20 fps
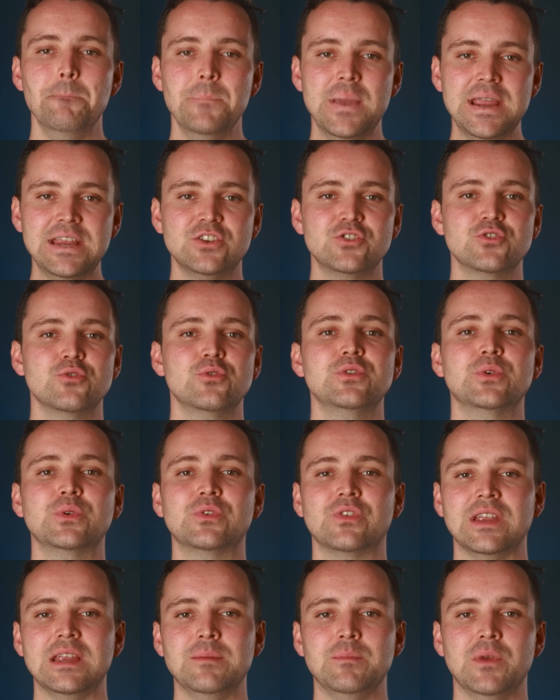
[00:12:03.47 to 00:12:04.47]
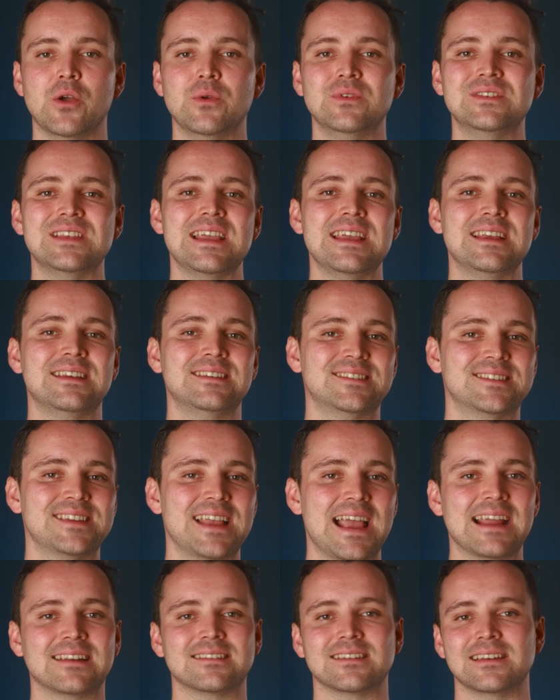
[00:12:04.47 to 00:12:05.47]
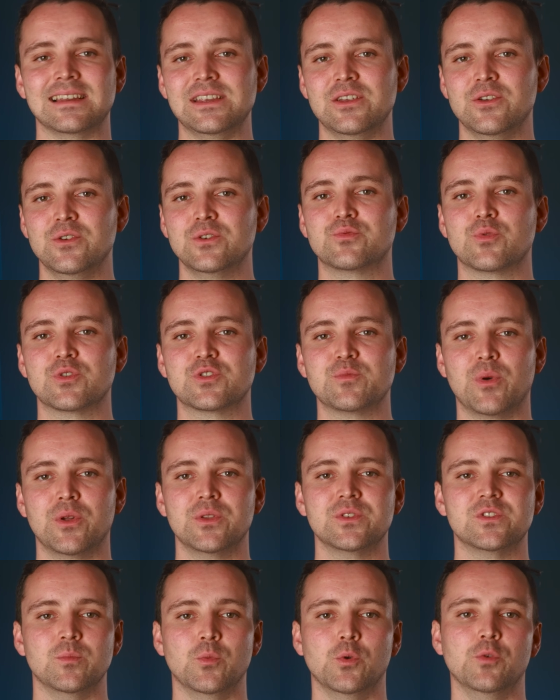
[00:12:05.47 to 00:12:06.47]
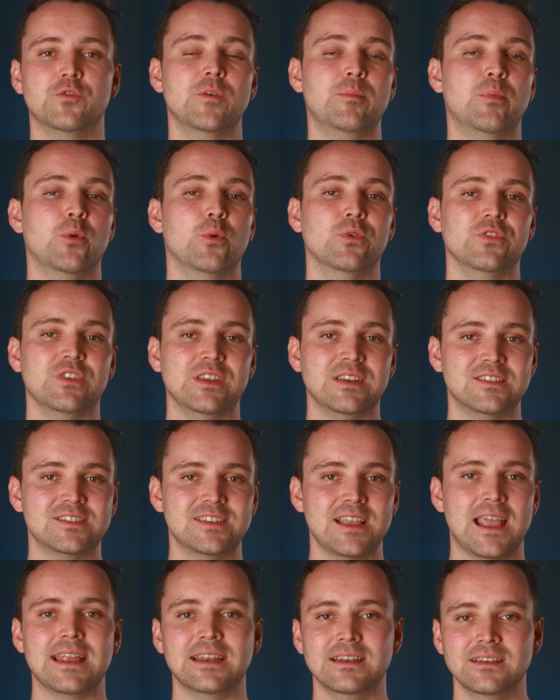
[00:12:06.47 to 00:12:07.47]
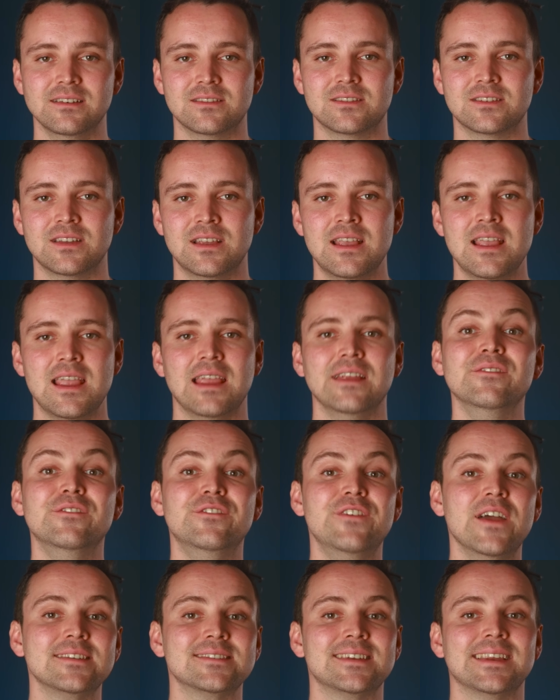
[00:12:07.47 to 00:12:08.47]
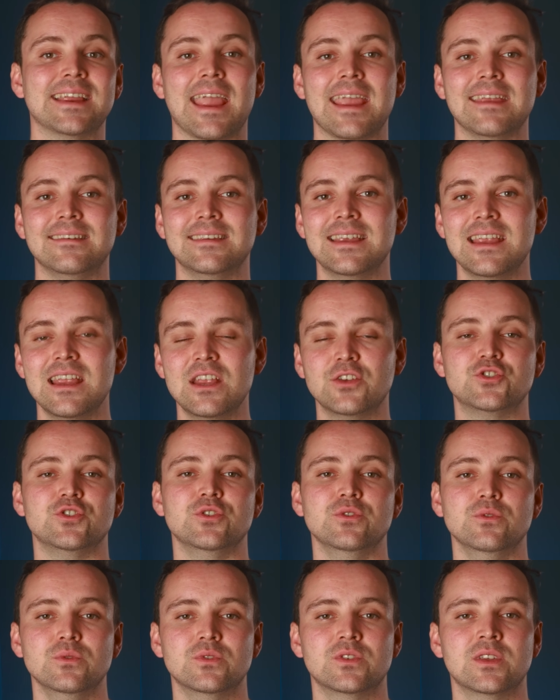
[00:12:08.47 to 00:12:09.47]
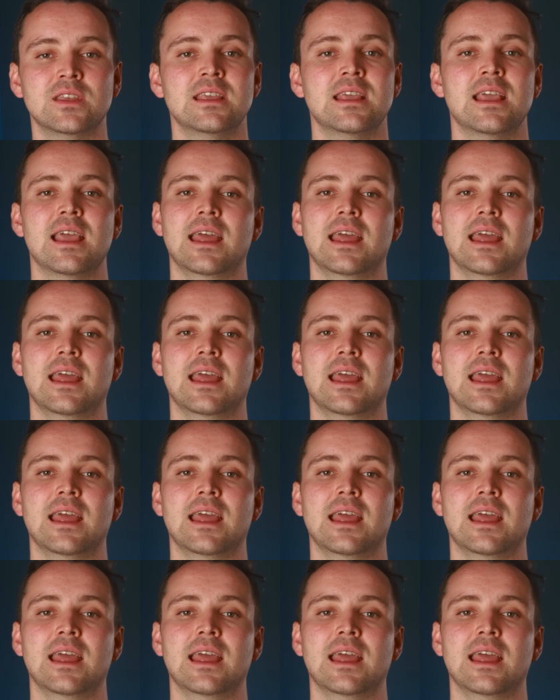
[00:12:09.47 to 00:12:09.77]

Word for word: Make sure your team knows exactly who's responsible for pausing sends, investigating issues,